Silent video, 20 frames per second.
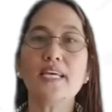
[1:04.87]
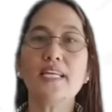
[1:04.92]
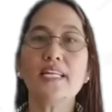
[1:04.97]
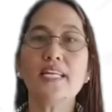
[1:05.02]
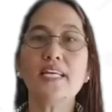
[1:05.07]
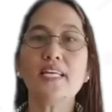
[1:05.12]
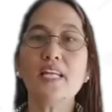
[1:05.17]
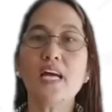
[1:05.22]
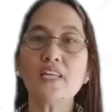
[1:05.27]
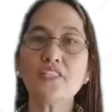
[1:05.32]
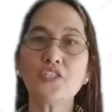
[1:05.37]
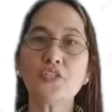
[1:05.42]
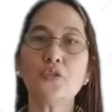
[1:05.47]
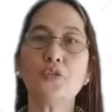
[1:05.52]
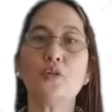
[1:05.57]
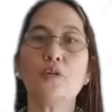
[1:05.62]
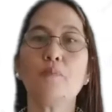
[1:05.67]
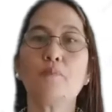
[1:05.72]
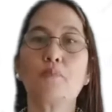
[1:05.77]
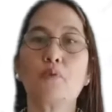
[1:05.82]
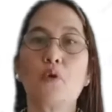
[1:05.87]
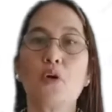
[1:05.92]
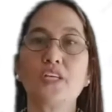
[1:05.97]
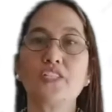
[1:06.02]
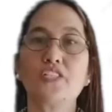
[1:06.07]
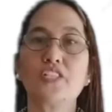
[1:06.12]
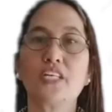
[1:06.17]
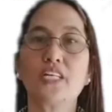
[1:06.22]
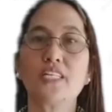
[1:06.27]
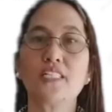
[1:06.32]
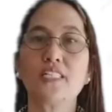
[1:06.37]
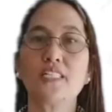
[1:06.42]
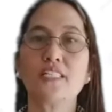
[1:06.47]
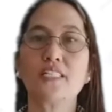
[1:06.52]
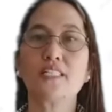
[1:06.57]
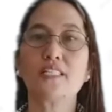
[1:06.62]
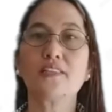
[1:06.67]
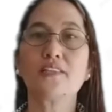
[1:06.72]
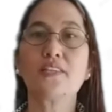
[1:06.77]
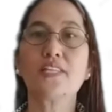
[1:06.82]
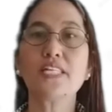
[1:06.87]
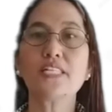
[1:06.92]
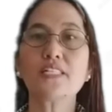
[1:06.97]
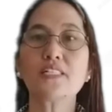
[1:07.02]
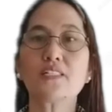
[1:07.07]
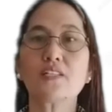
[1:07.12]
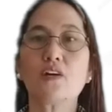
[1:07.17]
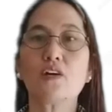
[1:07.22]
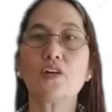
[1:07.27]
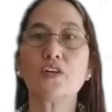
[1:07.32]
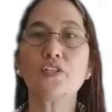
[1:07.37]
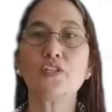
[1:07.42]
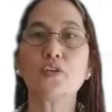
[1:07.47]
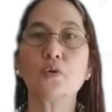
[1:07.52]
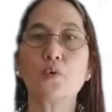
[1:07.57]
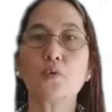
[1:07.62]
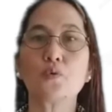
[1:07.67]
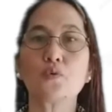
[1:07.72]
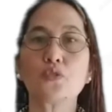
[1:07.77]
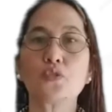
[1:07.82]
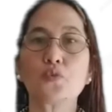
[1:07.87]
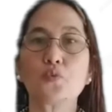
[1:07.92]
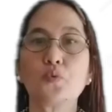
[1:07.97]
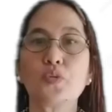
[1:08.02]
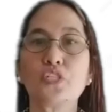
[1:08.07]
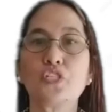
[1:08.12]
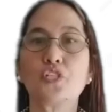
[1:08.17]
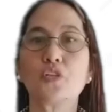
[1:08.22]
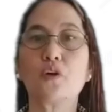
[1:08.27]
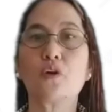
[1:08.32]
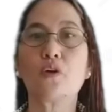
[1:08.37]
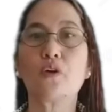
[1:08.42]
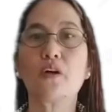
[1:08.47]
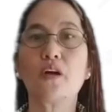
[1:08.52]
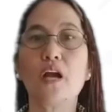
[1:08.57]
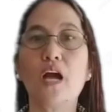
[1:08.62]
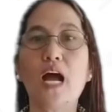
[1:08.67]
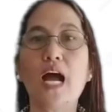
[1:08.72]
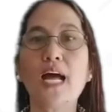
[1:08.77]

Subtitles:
In a national project, these are those which are